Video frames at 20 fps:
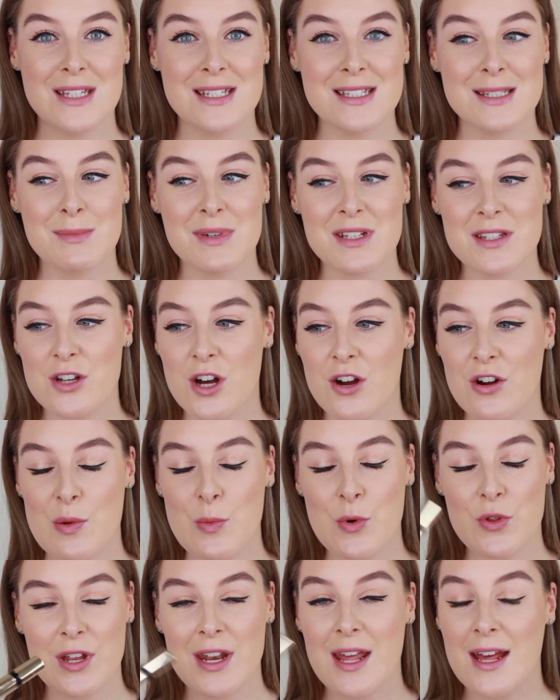this mascara
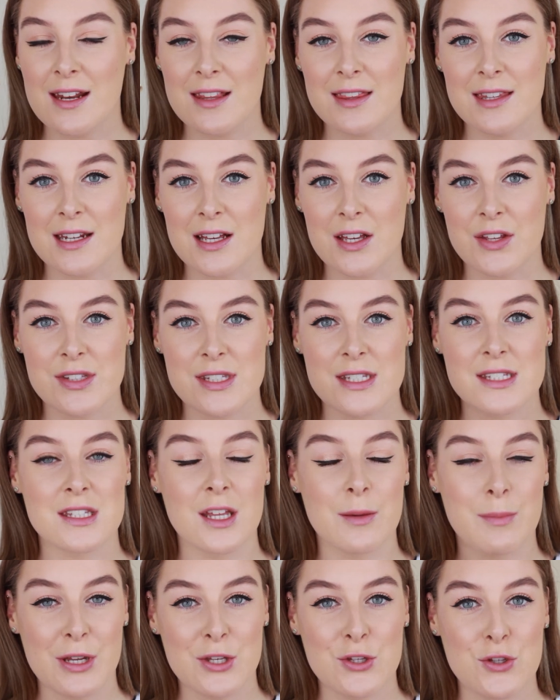more than anything else is
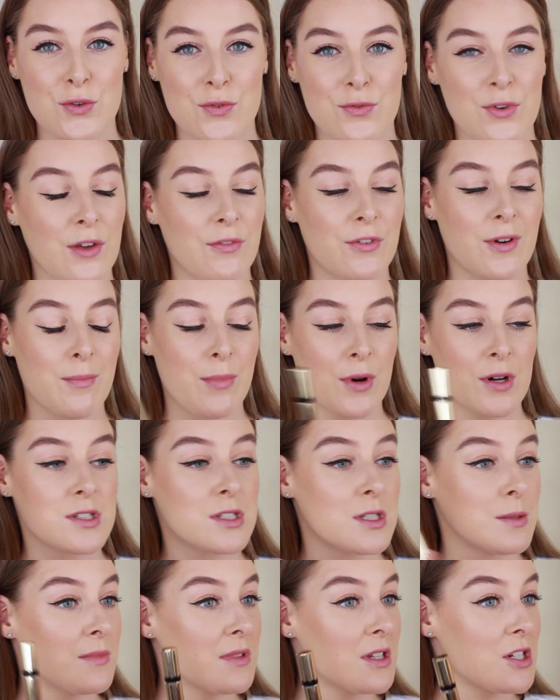now my new favourite
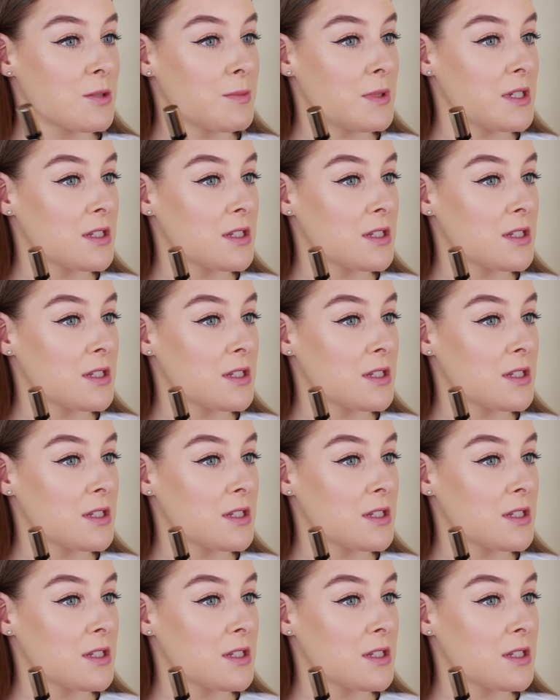bottom lash